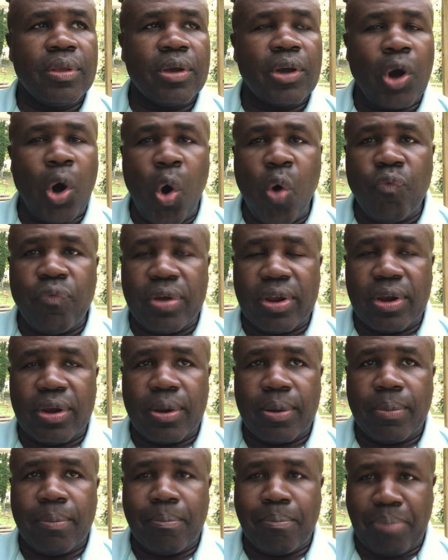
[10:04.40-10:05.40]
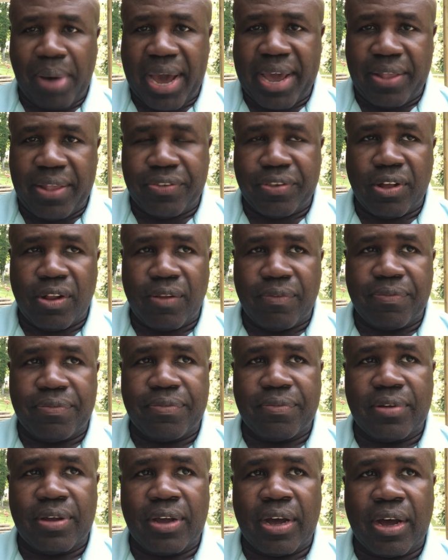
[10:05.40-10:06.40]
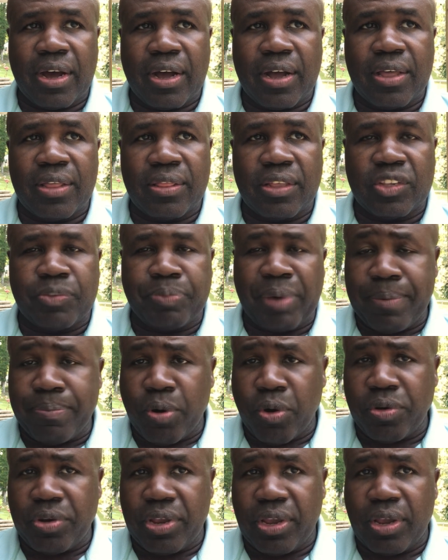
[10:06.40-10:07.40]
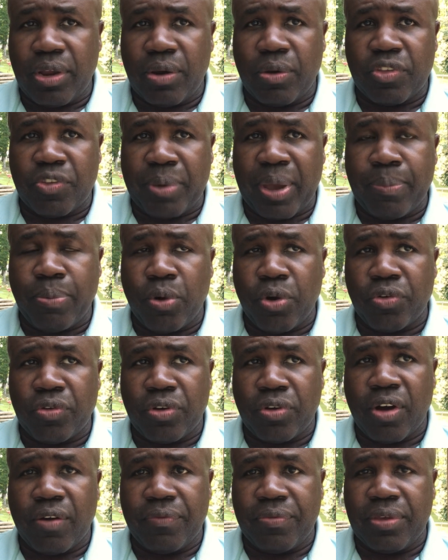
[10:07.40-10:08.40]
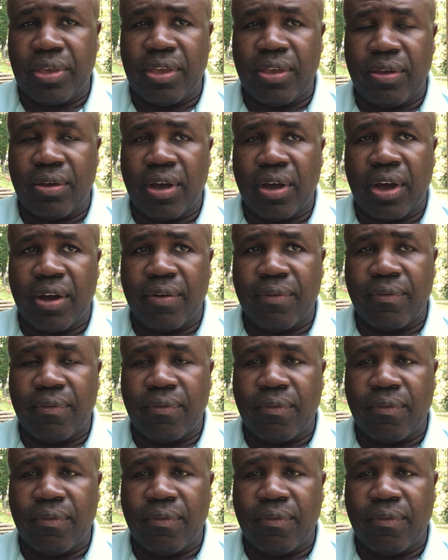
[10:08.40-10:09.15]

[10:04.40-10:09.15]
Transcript: COVID by itself, uh, the spike protein or the spike portion of the uh,